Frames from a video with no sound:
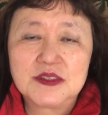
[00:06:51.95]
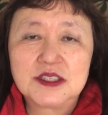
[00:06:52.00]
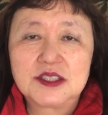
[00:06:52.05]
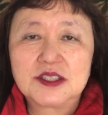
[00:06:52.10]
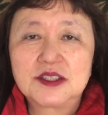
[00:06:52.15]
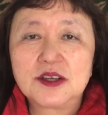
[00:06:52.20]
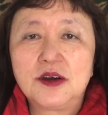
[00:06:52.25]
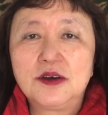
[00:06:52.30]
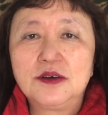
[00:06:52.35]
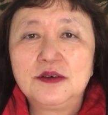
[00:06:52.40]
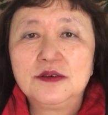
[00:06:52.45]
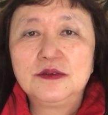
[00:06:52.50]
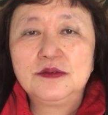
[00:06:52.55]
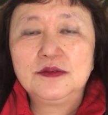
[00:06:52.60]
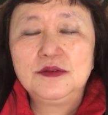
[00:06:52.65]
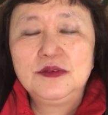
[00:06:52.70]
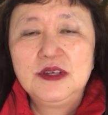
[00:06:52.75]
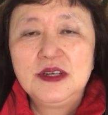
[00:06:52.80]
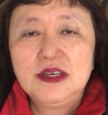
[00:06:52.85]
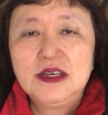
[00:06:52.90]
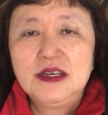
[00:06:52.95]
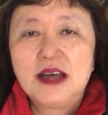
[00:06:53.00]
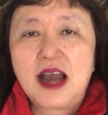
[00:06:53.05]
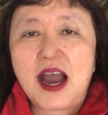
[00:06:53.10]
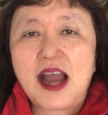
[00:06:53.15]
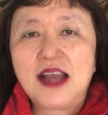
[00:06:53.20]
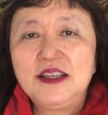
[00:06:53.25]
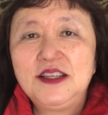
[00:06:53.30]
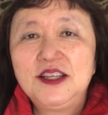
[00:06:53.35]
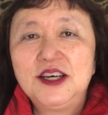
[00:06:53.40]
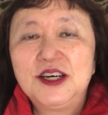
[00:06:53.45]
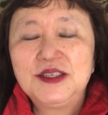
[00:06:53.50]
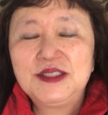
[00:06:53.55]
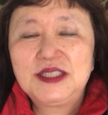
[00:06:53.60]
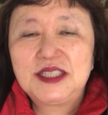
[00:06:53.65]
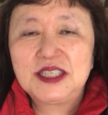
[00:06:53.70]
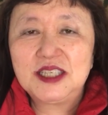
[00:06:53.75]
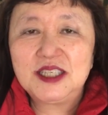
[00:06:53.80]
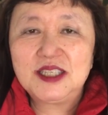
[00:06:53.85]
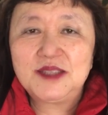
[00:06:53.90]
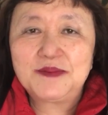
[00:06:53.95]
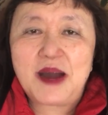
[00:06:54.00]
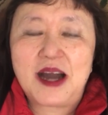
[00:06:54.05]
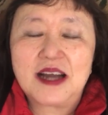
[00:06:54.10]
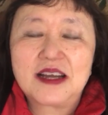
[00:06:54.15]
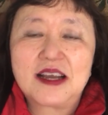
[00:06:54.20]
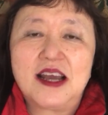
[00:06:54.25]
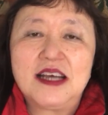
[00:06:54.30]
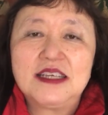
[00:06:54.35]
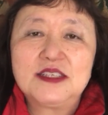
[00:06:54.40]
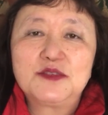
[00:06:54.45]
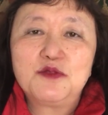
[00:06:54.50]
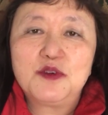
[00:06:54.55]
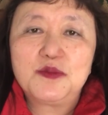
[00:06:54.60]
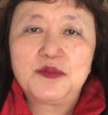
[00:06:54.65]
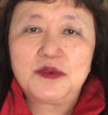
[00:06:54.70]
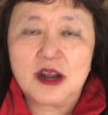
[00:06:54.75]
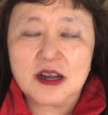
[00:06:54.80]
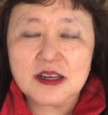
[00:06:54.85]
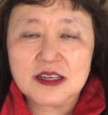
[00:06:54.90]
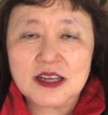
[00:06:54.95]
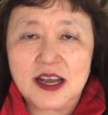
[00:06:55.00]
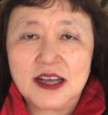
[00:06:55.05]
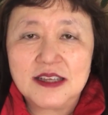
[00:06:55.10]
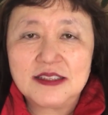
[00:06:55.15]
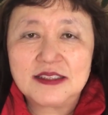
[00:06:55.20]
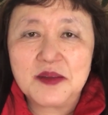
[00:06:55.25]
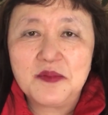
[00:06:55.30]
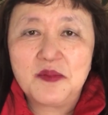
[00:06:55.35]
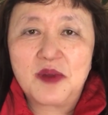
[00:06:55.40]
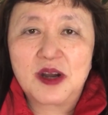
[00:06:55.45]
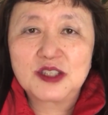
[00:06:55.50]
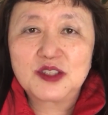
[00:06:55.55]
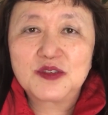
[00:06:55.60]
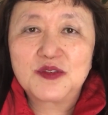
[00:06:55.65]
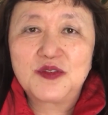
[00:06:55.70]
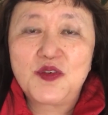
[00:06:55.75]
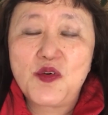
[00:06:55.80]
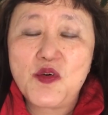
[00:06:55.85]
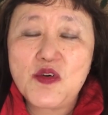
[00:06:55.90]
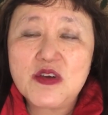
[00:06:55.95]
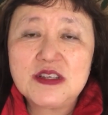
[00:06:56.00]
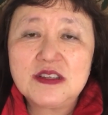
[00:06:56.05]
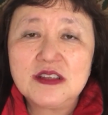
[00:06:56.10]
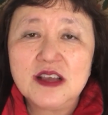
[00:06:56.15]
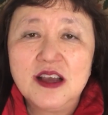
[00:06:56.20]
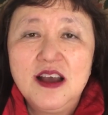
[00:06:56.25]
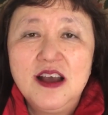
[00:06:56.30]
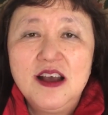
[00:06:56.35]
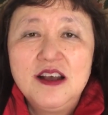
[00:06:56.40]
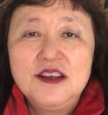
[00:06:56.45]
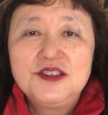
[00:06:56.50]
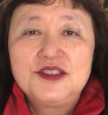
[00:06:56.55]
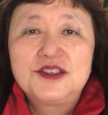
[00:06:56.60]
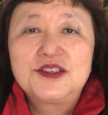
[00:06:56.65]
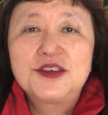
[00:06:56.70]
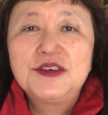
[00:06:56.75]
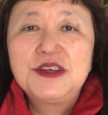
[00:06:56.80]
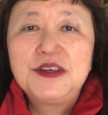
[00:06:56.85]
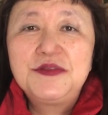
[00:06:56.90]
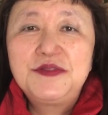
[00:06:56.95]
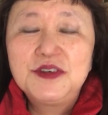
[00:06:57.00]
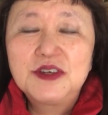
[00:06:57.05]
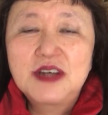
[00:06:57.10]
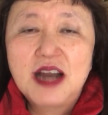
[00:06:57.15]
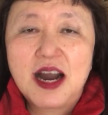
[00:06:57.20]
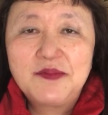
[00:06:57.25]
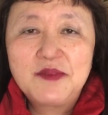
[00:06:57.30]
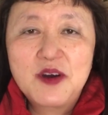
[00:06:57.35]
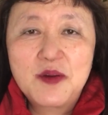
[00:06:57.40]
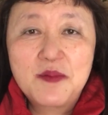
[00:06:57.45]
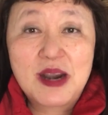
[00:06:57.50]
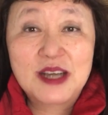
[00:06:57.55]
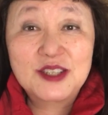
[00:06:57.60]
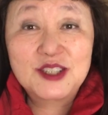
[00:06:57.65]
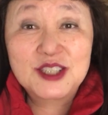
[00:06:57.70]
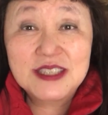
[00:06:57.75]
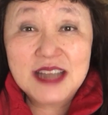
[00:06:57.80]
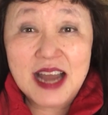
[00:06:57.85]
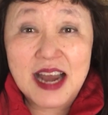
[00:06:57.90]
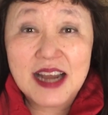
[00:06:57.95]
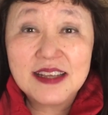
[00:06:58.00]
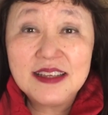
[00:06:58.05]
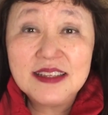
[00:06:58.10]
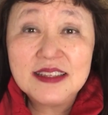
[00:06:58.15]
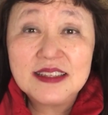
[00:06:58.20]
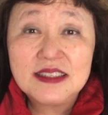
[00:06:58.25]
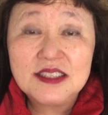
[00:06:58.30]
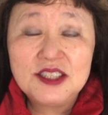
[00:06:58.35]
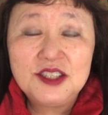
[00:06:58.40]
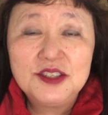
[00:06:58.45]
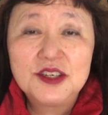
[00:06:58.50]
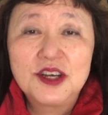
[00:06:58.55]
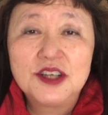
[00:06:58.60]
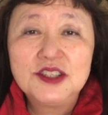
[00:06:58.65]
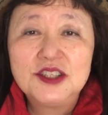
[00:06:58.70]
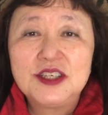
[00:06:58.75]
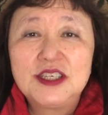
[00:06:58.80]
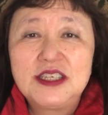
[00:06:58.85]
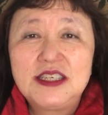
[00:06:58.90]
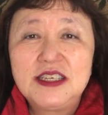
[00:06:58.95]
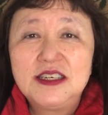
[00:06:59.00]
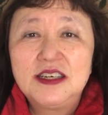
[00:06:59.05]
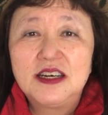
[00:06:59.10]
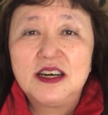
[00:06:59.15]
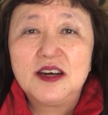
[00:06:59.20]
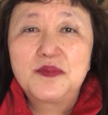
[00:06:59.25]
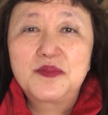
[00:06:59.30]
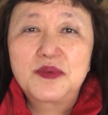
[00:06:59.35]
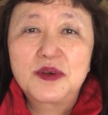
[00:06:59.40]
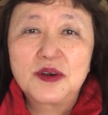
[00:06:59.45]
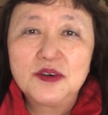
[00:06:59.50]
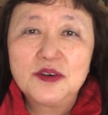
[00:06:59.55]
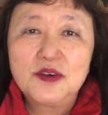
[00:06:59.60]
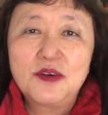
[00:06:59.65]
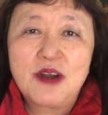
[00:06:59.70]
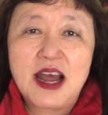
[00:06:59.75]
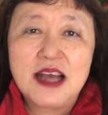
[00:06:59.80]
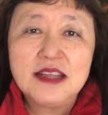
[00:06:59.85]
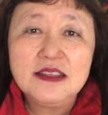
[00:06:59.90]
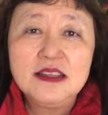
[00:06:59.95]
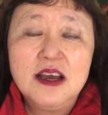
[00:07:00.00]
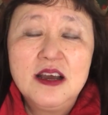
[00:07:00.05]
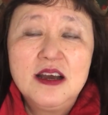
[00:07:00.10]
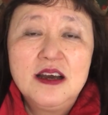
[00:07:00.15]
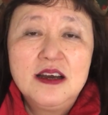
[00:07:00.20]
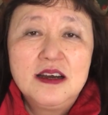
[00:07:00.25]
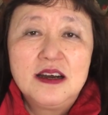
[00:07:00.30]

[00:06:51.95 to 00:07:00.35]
So I know this podcast will broadcast on March 4th. So if you come on March 9th, you're going to hear a program